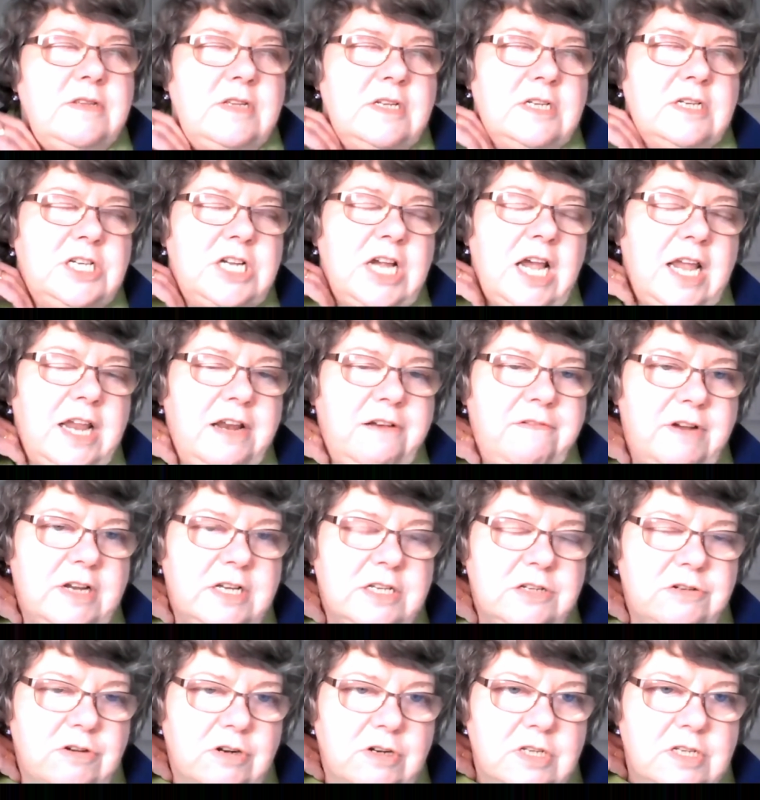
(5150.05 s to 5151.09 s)
the chain
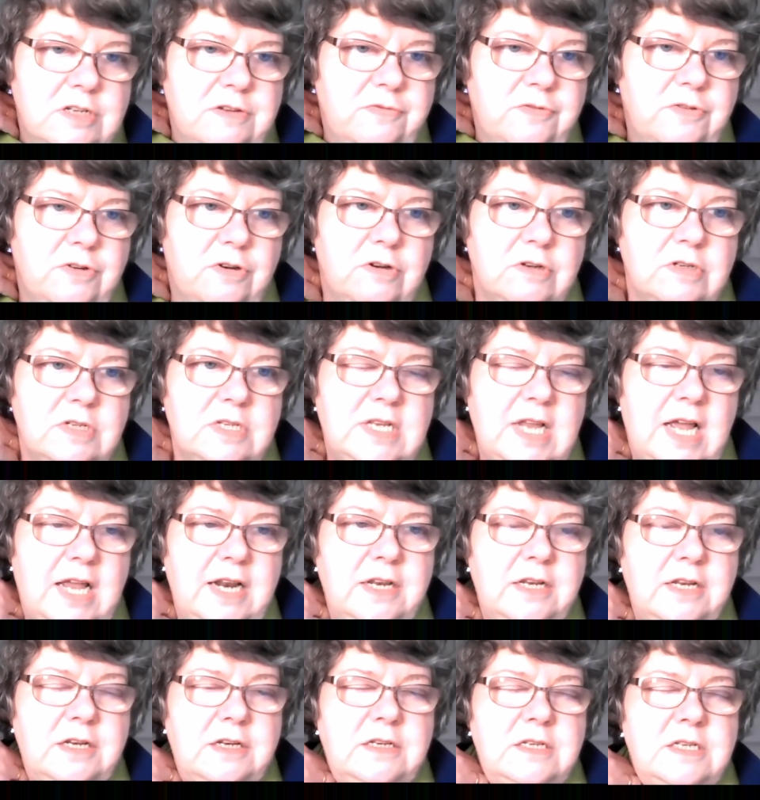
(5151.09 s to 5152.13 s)
restaurants have got
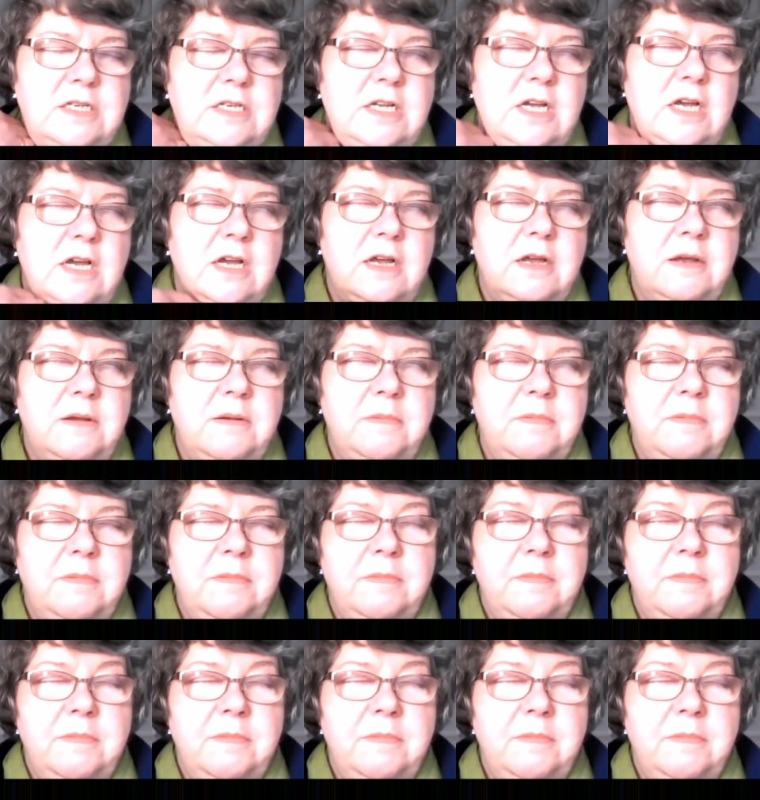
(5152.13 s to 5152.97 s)
standard, uh,